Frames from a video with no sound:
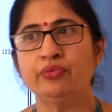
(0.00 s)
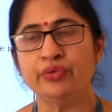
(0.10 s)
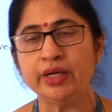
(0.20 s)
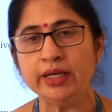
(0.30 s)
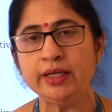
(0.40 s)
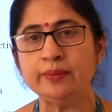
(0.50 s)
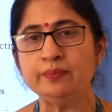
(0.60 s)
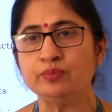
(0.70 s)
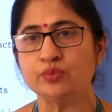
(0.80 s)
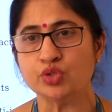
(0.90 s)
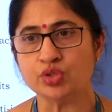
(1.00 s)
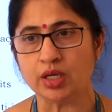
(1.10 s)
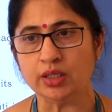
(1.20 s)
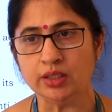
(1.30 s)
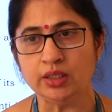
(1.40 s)
freedom
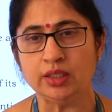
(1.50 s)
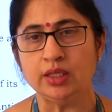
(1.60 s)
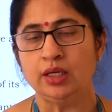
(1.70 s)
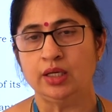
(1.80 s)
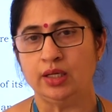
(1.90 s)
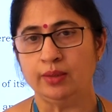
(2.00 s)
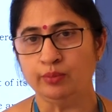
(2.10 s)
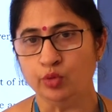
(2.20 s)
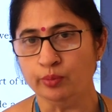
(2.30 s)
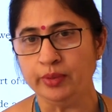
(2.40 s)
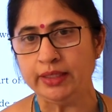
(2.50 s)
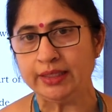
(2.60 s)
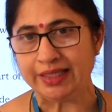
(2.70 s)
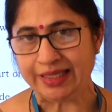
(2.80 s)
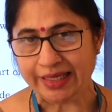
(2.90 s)
struggle a movement
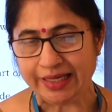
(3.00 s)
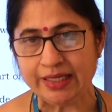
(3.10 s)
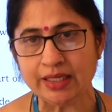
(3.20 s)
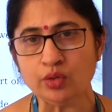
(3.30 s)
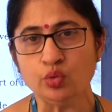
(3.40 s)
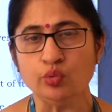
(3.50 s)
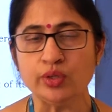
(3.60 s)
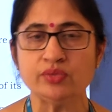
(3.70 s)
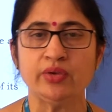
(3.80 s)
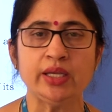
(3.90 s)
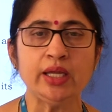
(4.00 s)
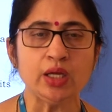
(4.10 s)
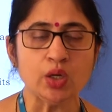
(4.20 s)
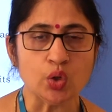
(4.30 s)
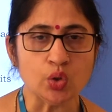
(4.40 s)
leader who was
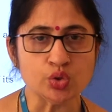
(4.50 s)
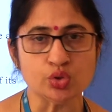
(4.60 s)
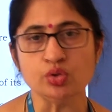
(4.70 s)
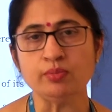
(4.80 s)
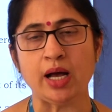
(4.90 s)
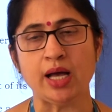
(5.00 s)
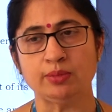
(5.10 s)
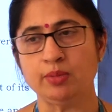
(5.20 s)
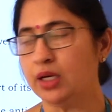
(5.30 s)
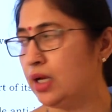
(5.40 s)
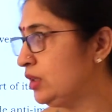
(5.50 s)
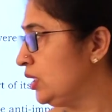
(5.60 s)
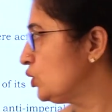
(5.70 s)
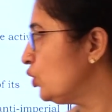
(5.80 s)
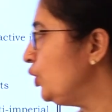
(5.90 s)
very close to Mahatma
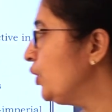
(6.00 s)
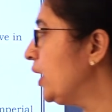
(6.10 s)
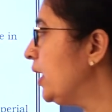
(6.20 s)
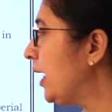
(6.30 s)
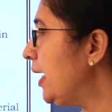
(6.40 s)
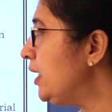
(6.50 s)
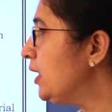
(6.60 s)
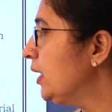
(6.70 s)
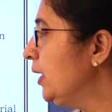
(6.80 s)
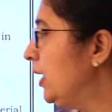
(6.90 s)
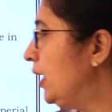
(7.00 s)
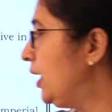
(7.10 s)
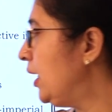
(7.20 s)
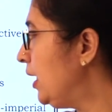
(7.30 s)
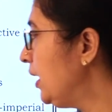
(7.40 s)
Gandhi. So you can write
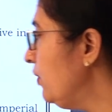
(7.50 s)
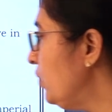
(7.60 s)
he